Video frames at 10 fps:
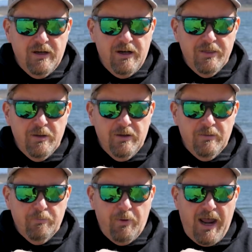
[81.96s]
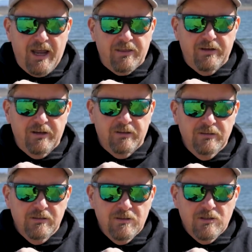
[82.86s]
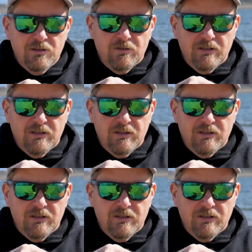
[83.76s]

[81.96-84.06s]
on the back there. So